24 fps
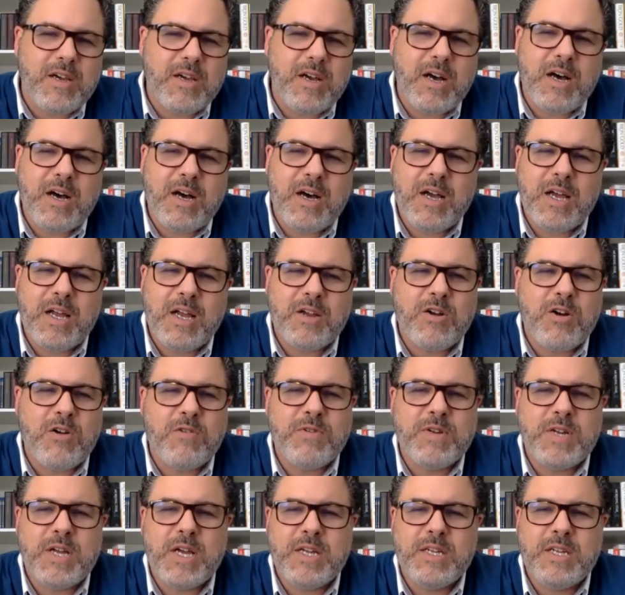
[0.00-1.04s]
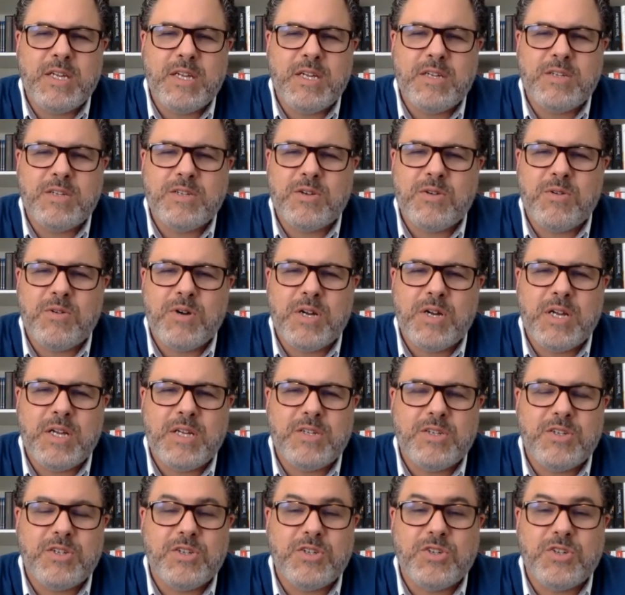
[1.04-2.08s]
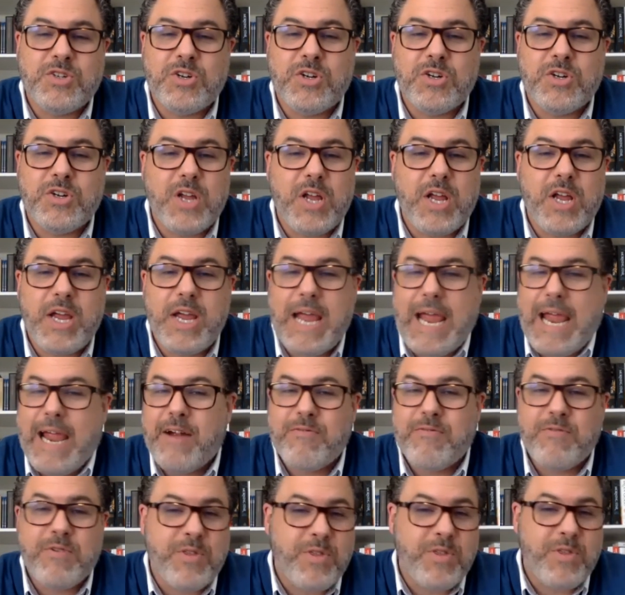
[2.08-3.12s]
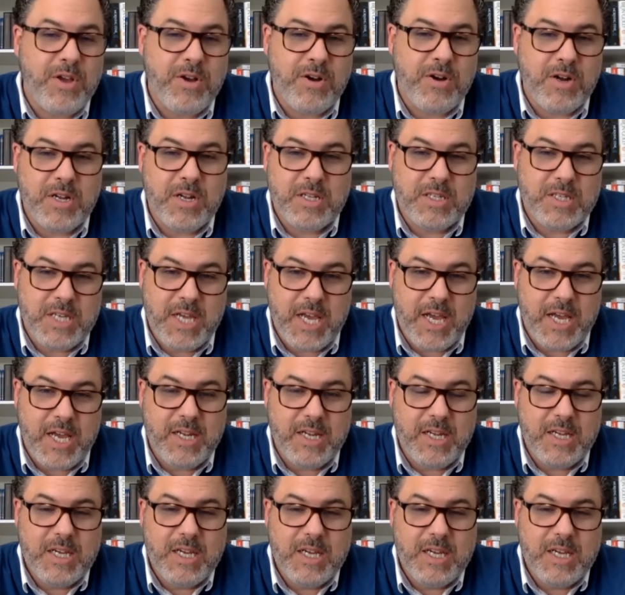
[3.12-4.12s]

and COVID-19 and so on has just turned everything on its head,